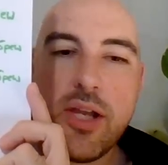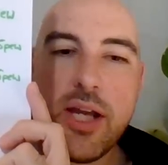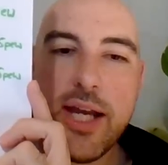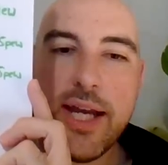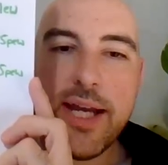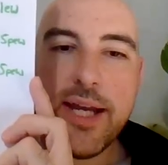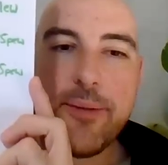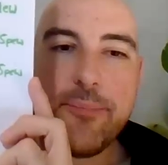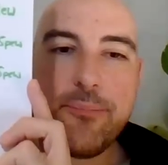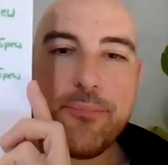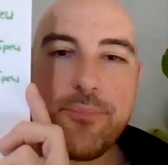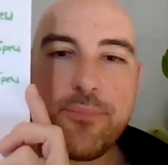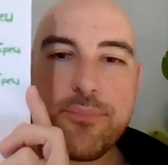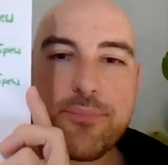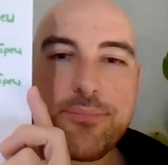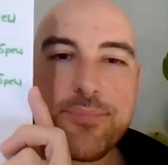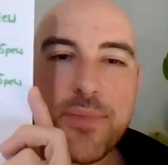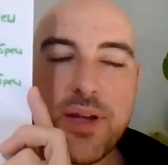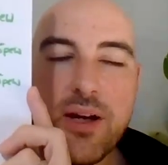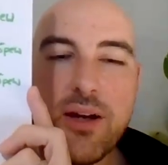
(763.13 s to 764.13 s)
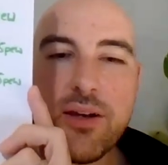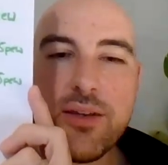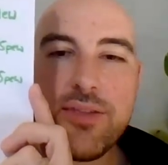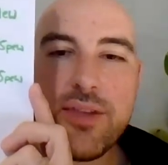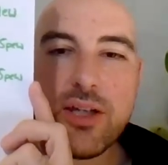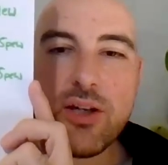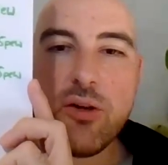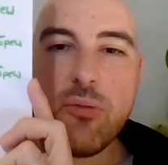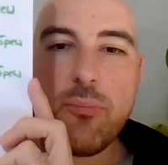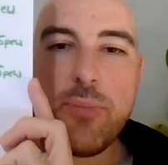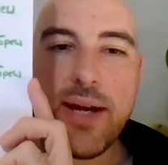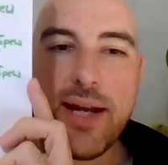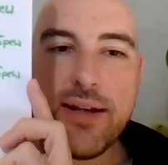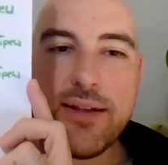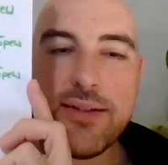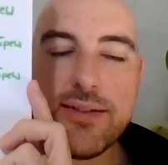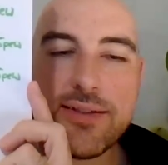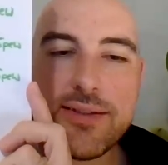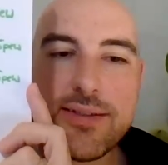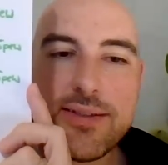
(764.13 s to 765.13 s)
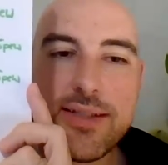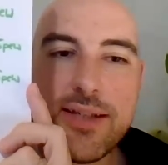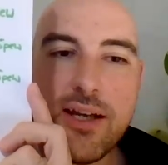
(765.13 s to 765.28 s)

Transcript: I think on balance,